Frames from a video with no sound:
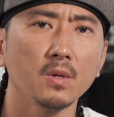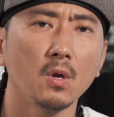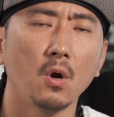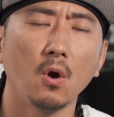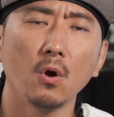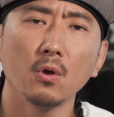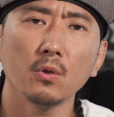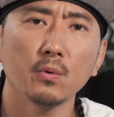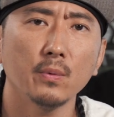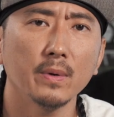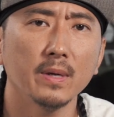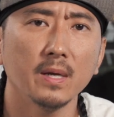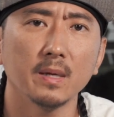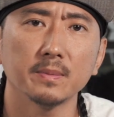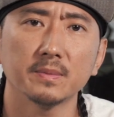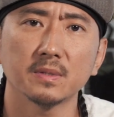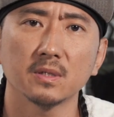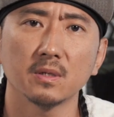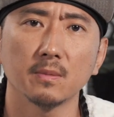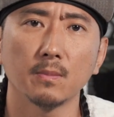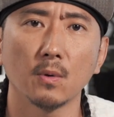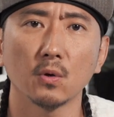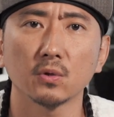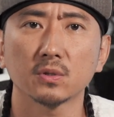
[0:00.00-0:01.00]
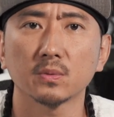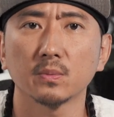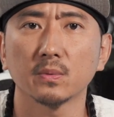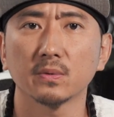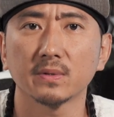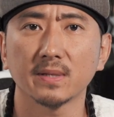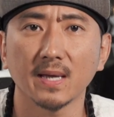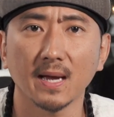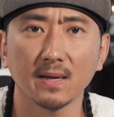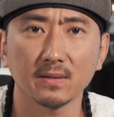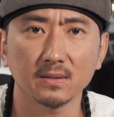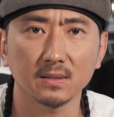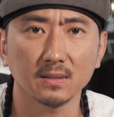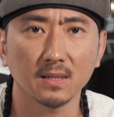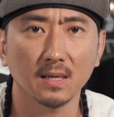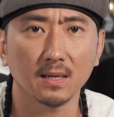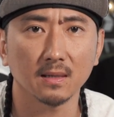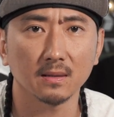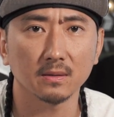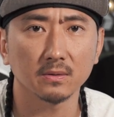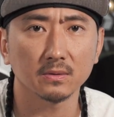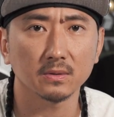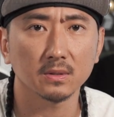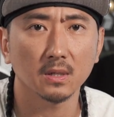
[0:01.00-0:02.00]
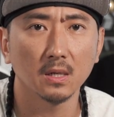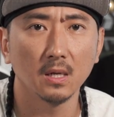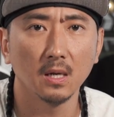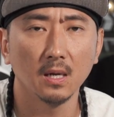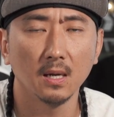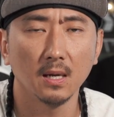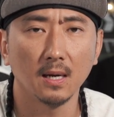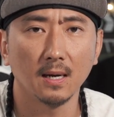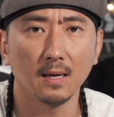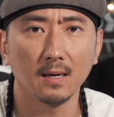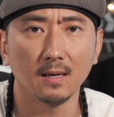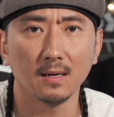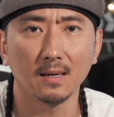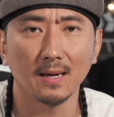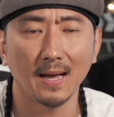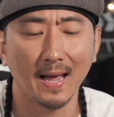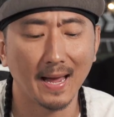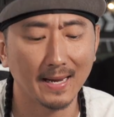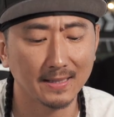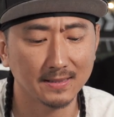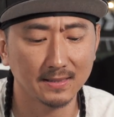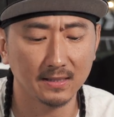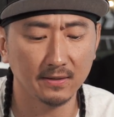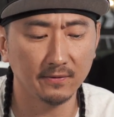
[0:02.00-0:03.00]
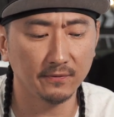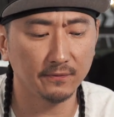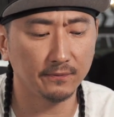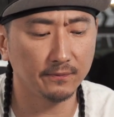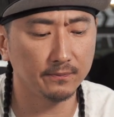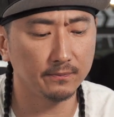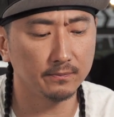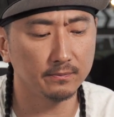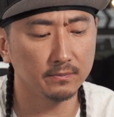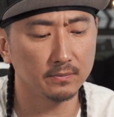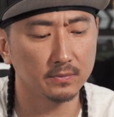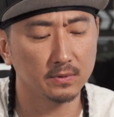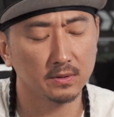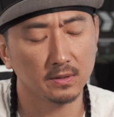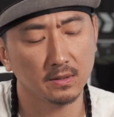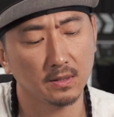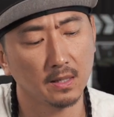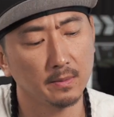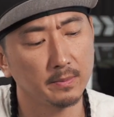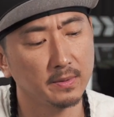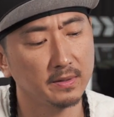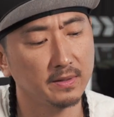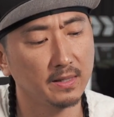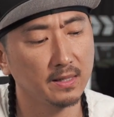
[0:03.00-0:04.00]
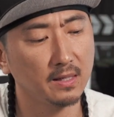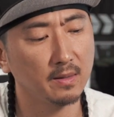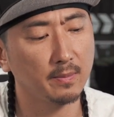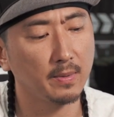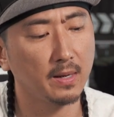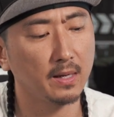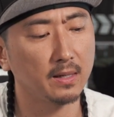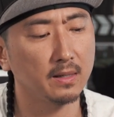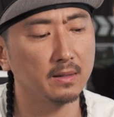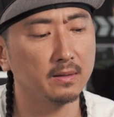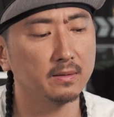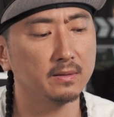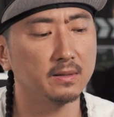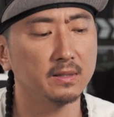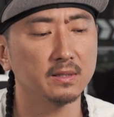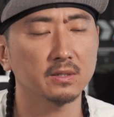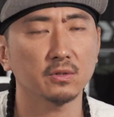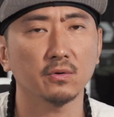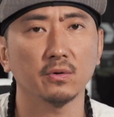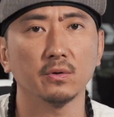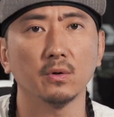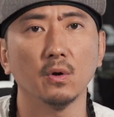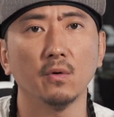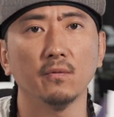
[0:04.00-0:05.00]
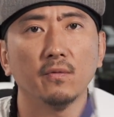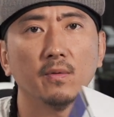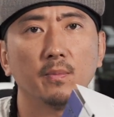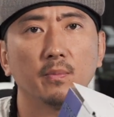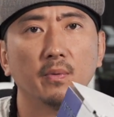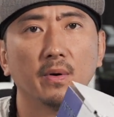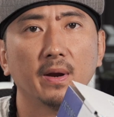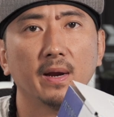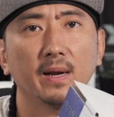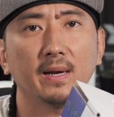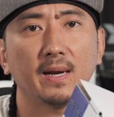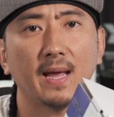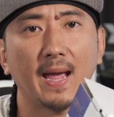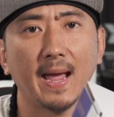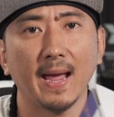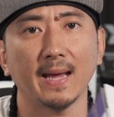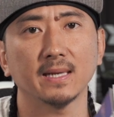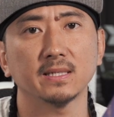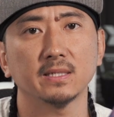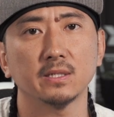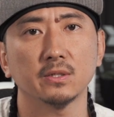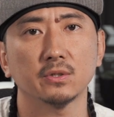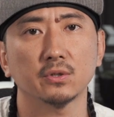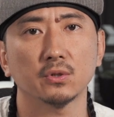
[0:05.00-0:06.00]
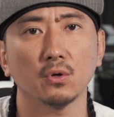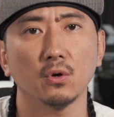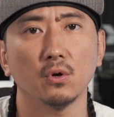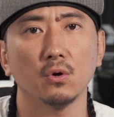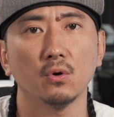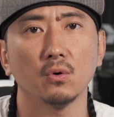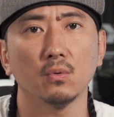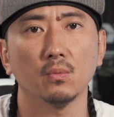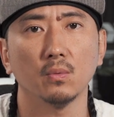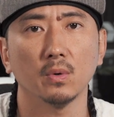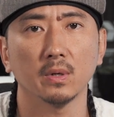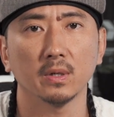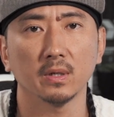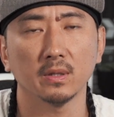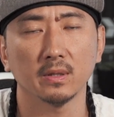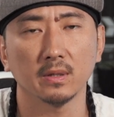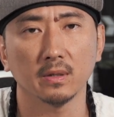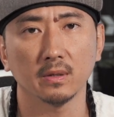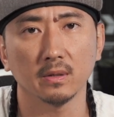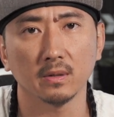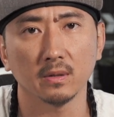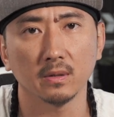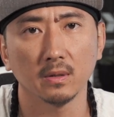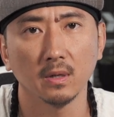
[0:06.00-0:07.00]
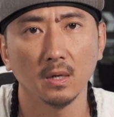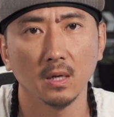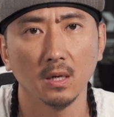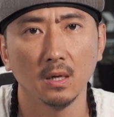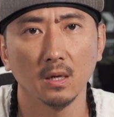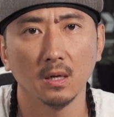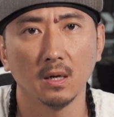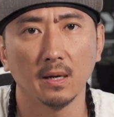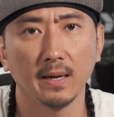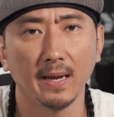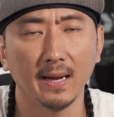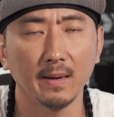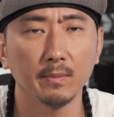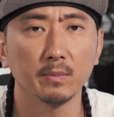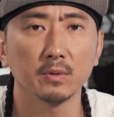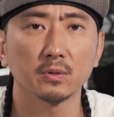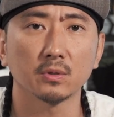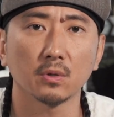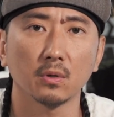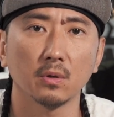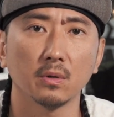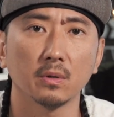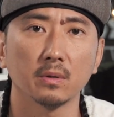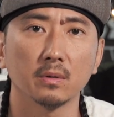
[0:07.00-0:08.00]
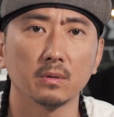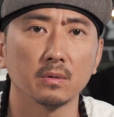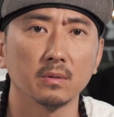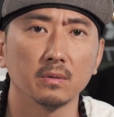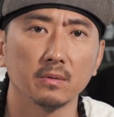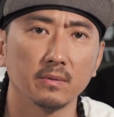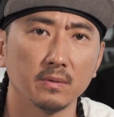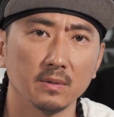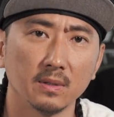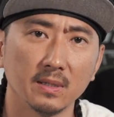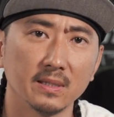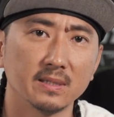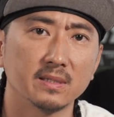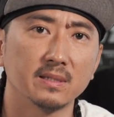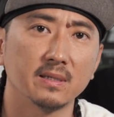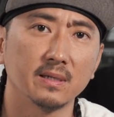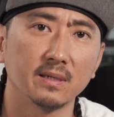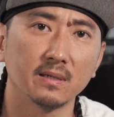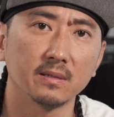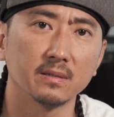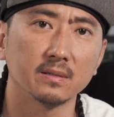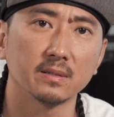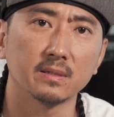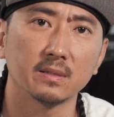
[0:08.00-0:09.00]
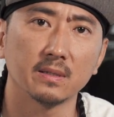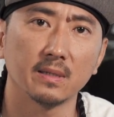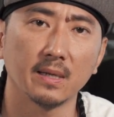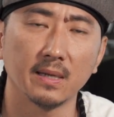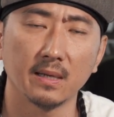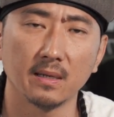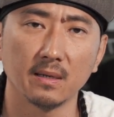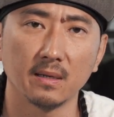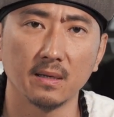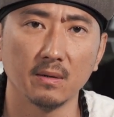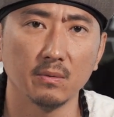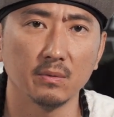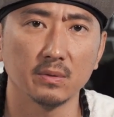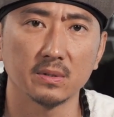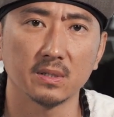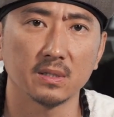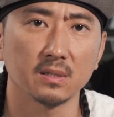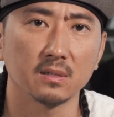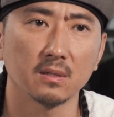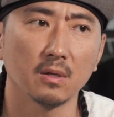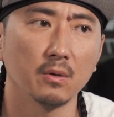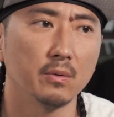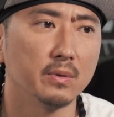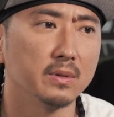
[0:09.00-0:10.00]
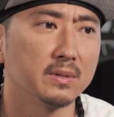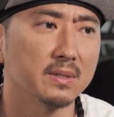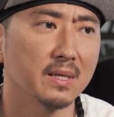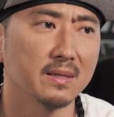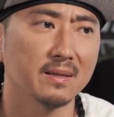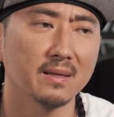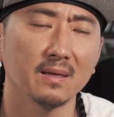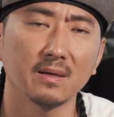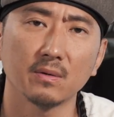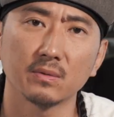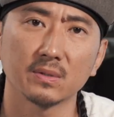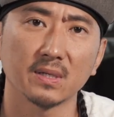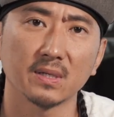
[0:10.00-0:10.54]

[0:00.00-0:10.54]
all the way up to multiple $1,000s. I actually, come to think about it, this Crenova brand, I actually saw one in their Amazon listings, and it was as low as, I think it